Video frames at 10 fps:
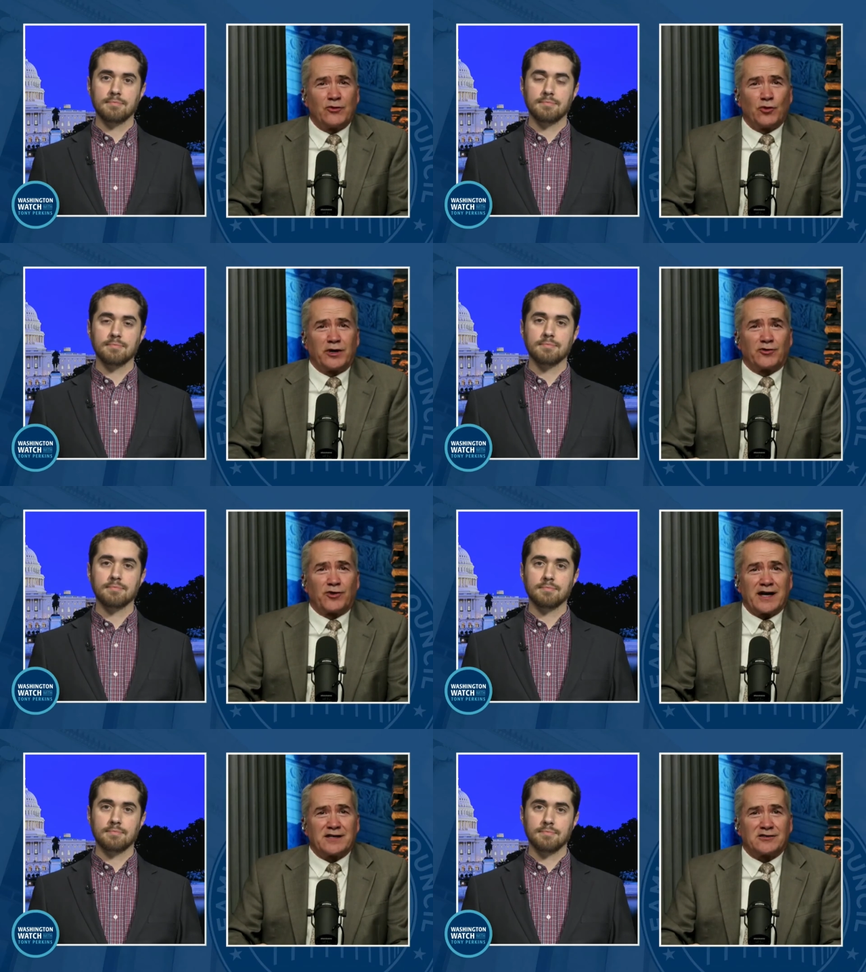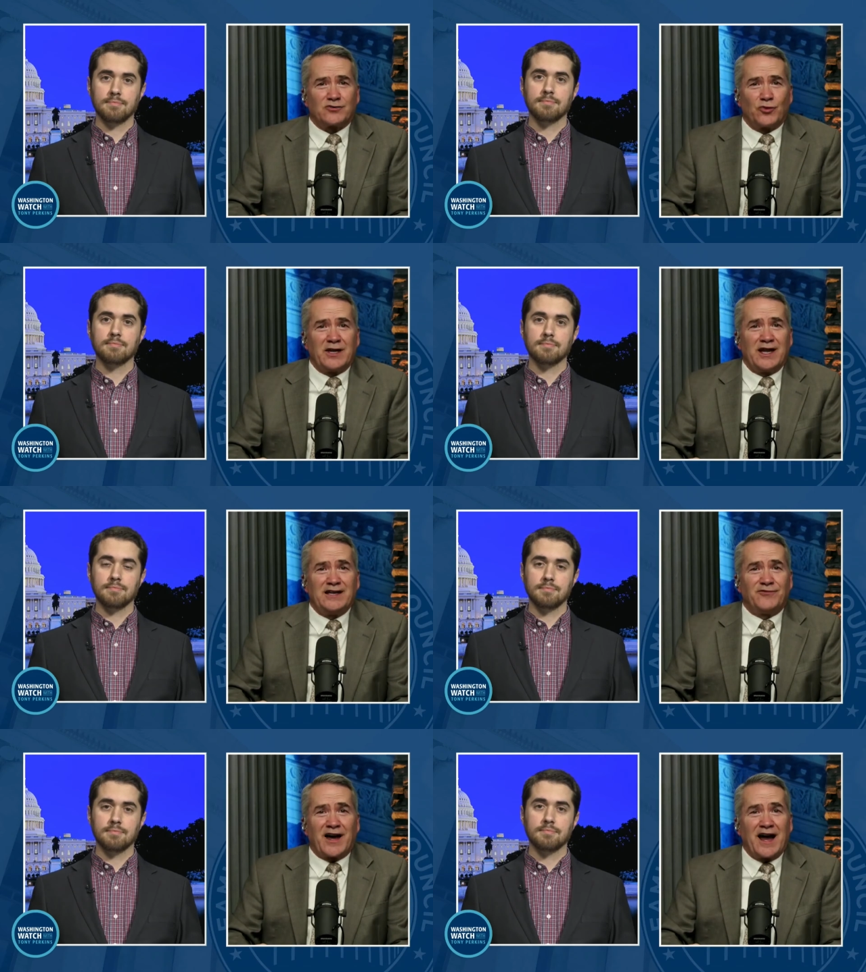Speaker 1: We're at a crisis. We need
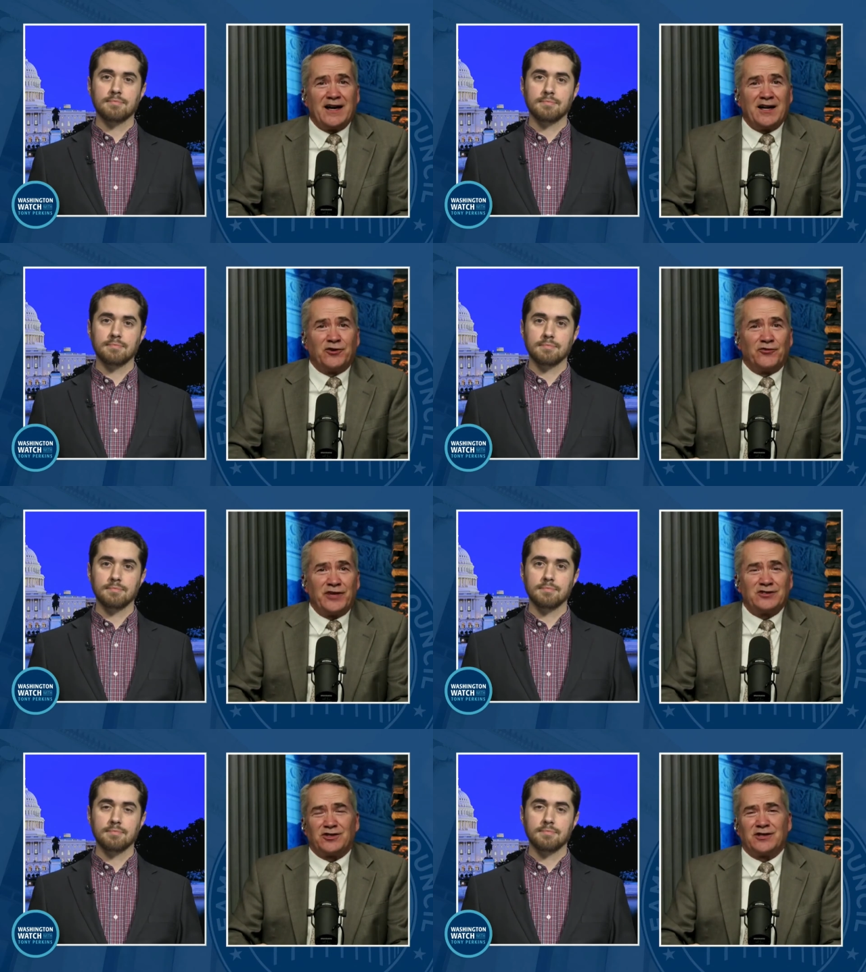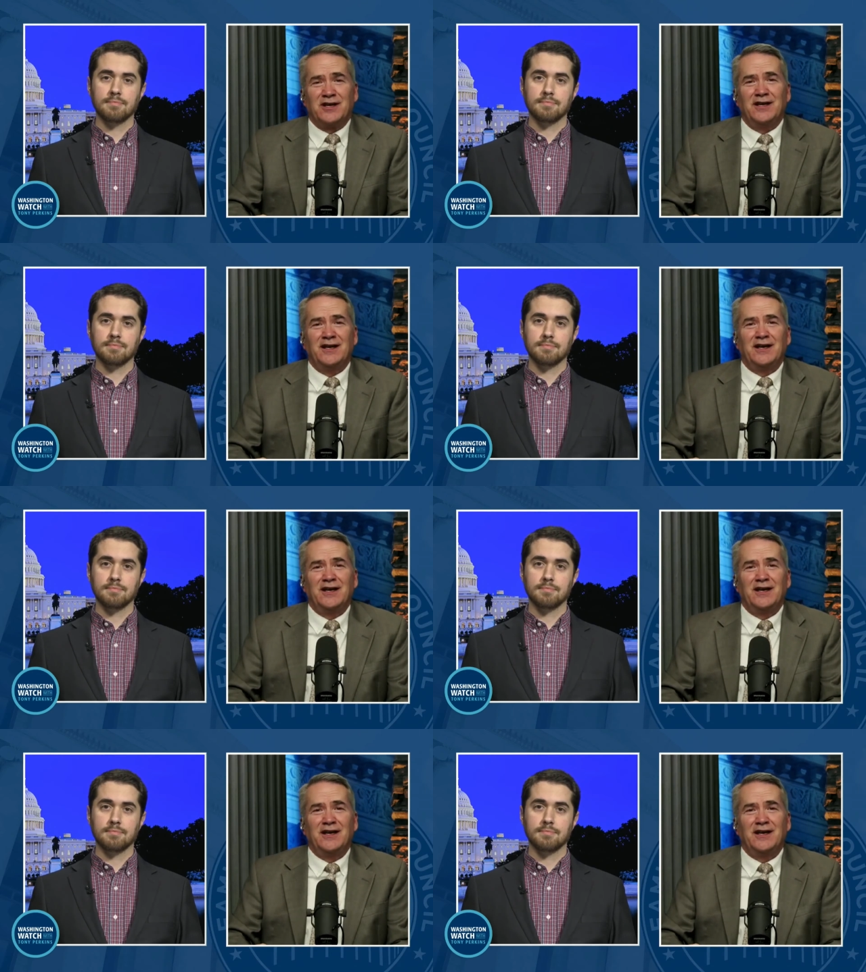divine intervention.